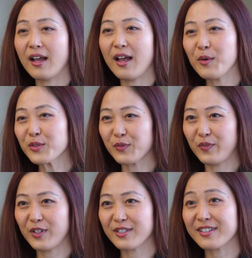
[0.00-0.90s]
I was
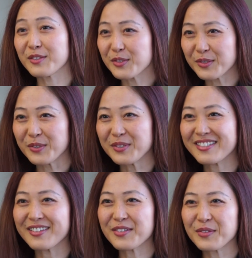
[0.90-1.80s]
first
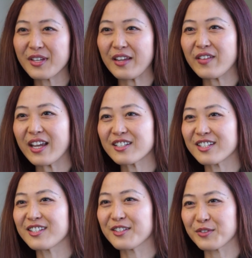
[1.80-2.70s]
introduced to the
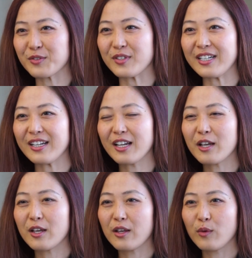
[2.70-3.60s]
aviation industry
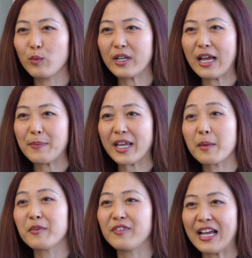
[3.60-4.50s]
when I
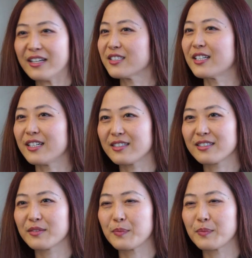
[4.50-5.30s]
became a flight attendant.